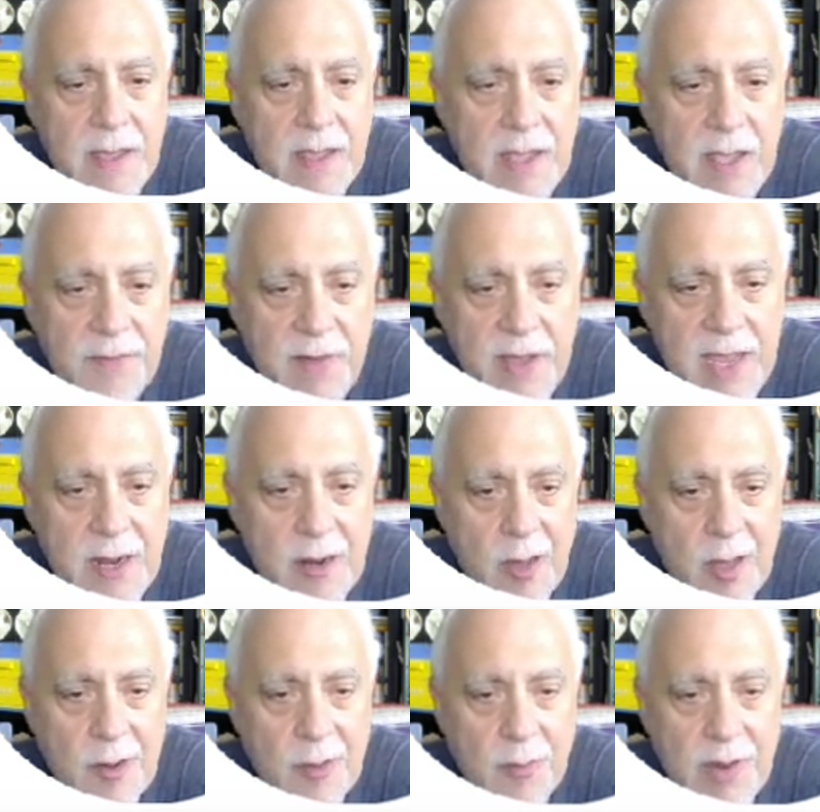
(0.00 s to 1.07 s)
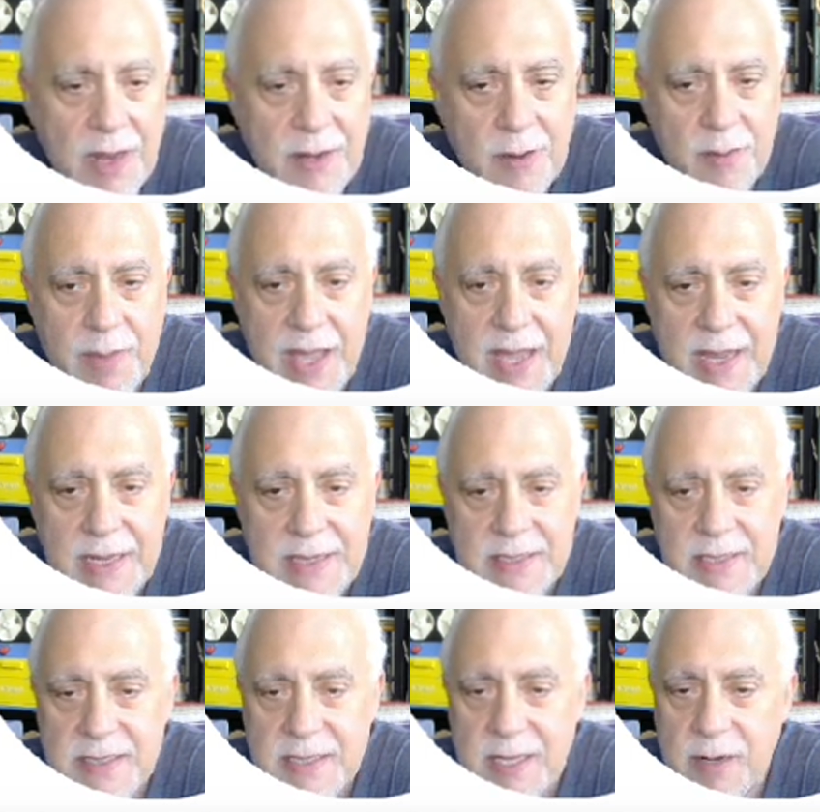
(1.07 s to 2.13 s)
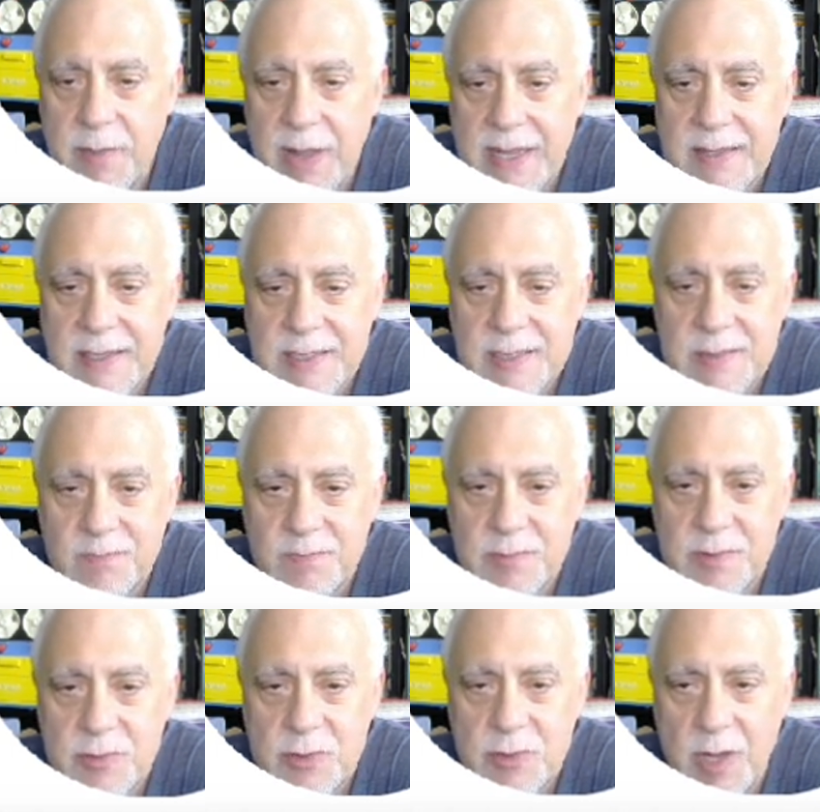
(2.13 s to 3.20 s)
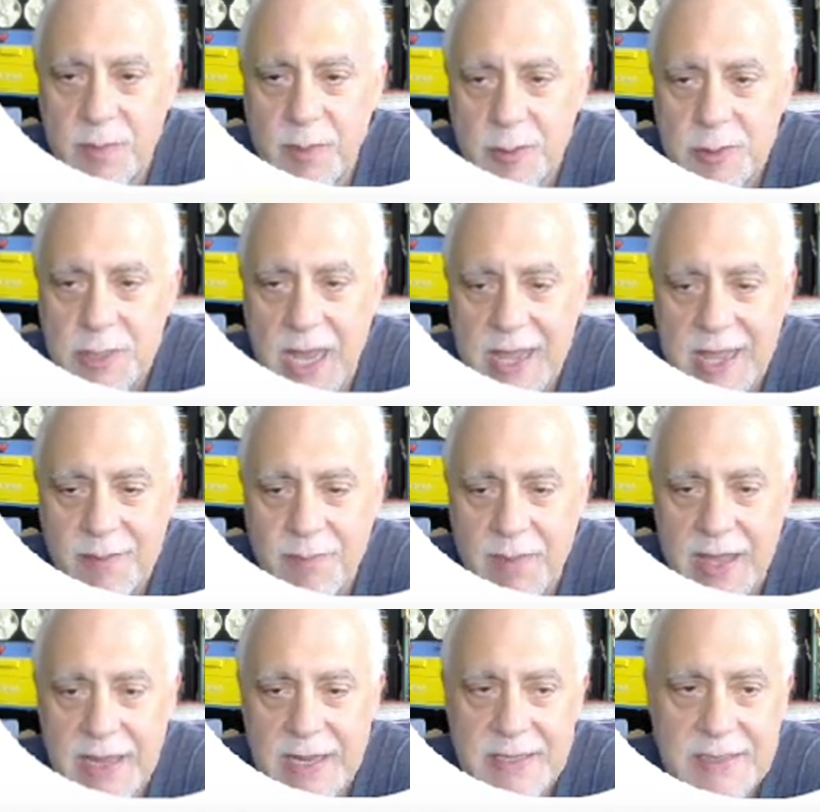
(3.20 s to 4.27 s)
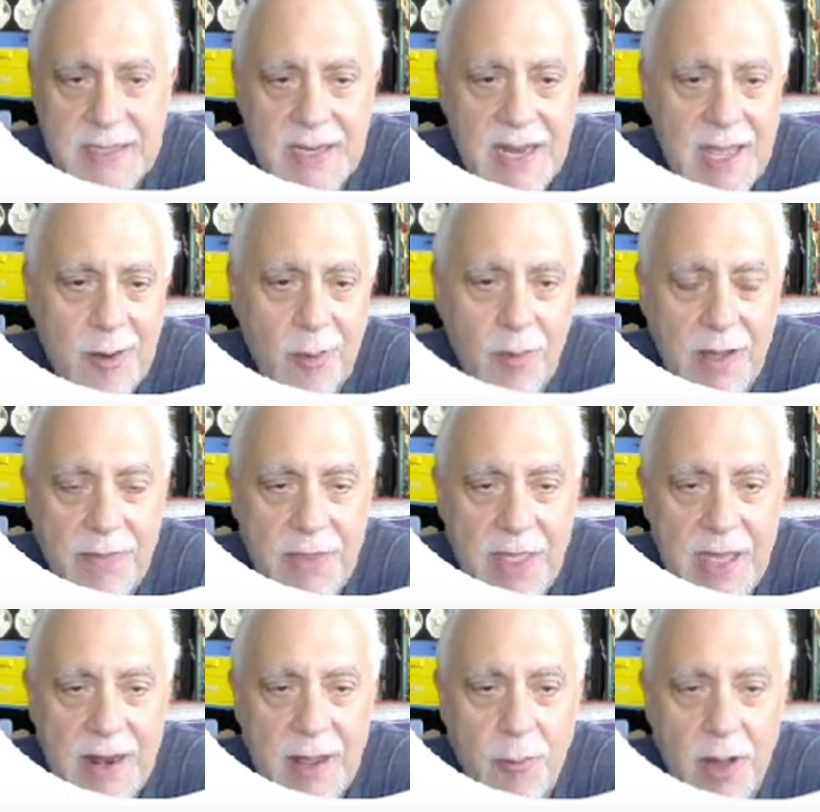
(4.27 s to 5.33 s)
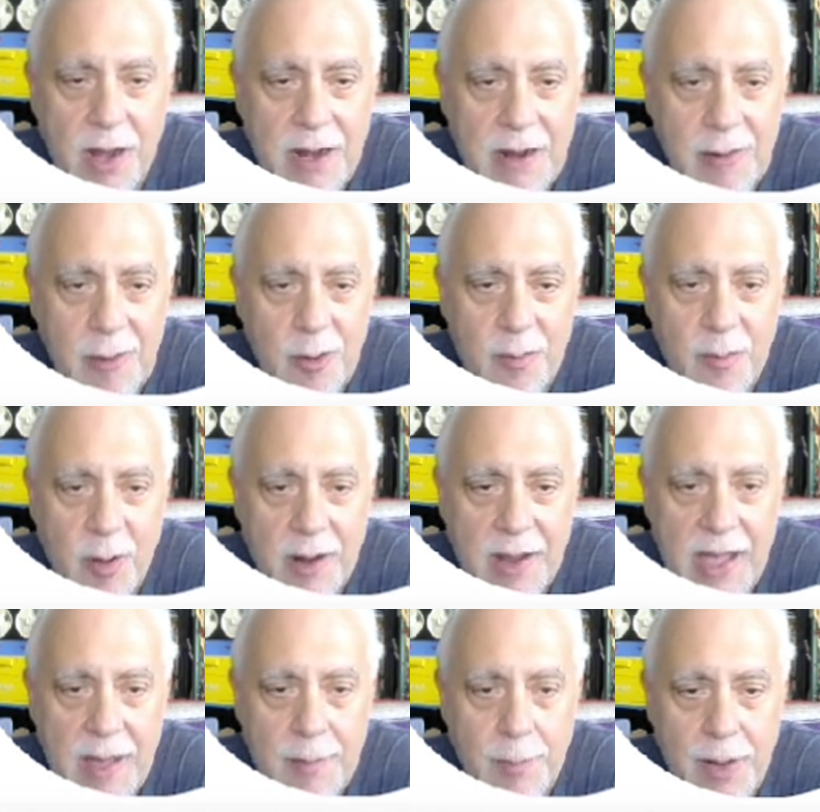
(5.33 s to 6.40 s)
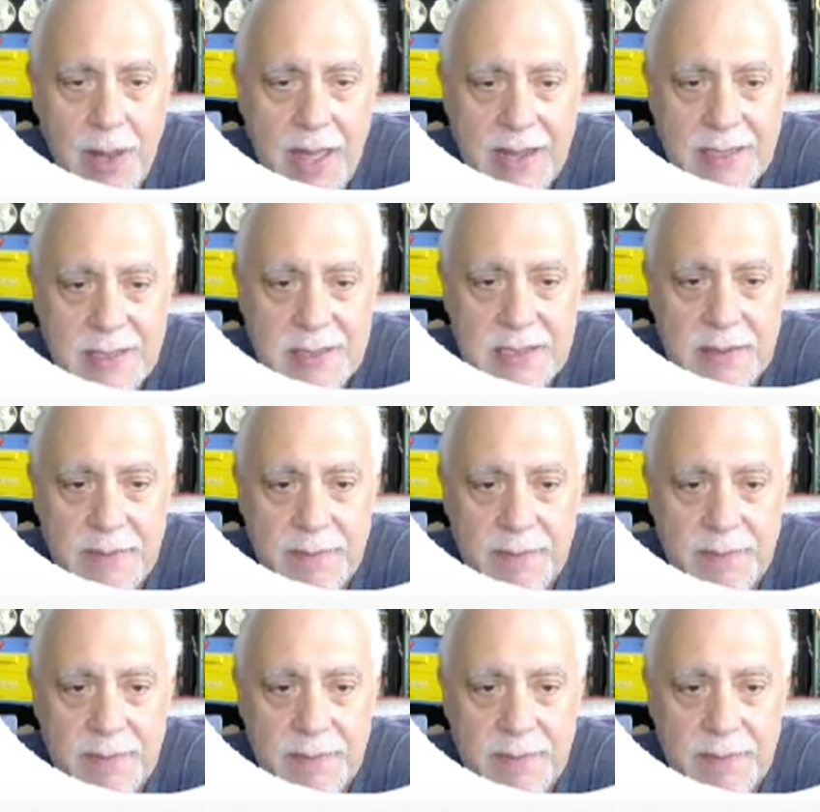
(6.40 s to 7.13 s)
If I hit auto render maze, it's going to make this jumbo giant maze, and I don't want that. I want it a little more complex.